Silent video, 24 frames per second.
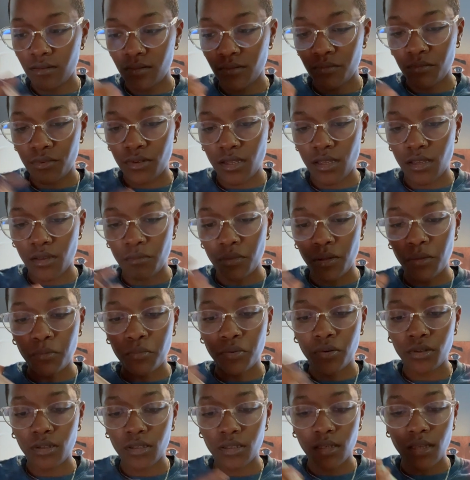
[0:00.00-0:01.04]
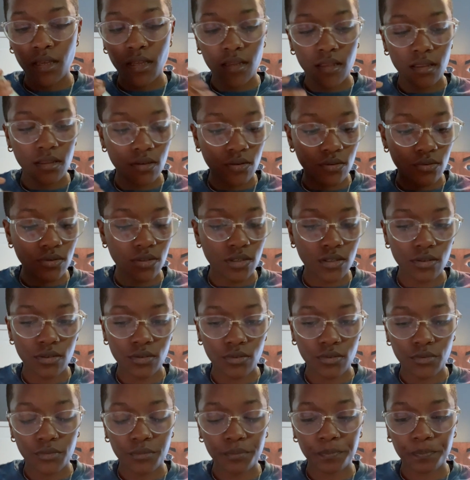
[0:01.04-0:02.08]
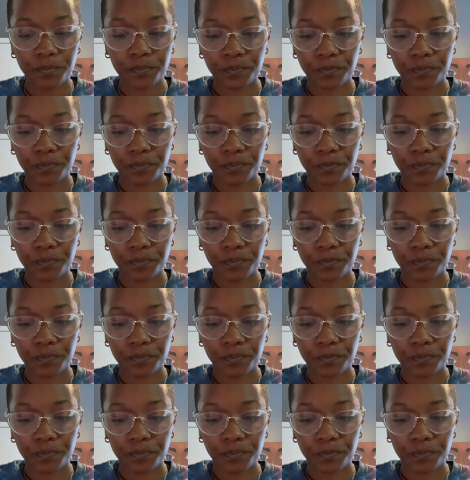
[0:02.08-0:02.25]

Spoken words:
Let me put one of those too.